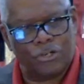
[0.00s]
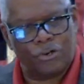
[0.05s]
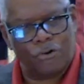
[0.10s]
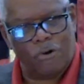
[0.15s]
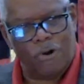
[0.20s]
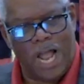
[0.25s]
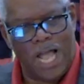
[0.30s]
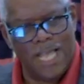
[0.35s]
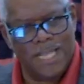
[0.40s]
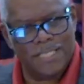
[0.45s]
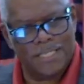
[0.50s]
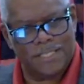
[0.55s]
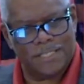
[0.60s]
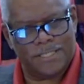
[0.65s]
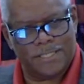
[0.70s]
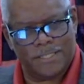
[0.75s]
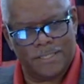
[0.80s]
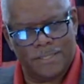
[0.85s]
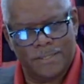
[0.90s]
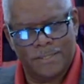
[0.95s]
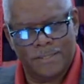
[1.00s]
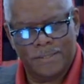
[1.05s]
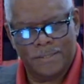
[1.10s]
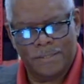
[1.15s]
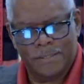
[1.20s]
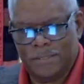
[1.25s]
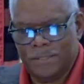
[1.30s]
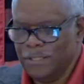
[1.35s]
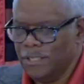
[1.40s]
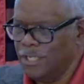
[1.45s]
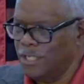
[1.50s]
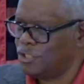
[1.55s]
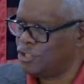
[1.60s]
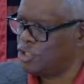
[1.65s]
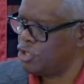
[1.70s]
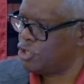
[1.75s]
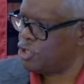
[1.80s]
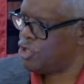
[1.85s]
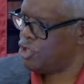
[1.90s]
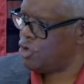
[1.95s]
Christ is
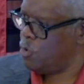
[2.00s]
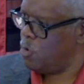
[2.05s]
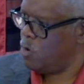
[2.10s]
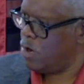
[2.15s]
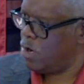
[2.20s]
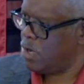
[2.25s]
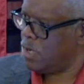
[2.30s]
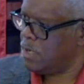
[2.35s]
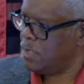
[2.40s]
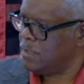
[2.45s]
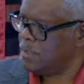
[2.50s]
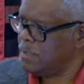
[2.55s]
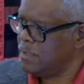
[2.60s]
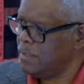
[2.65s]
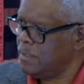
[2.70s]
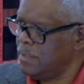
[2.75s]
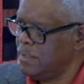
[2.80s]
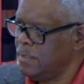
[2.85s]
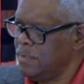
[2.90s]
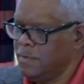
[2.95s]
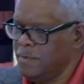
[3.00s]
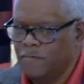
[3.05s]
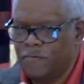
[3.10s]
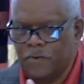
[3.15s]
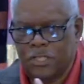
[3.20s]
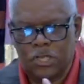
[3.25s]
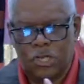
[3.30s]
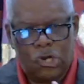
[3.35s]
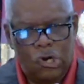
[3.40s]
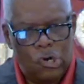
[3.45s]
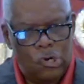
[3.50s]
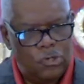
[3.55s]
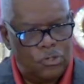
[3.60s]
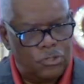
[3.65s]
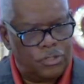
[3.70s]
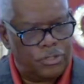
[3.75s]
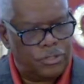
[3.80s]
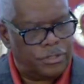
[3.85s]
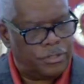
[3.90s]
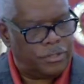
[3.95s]
the cure for the
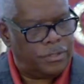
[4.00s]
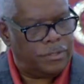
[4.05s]
curse.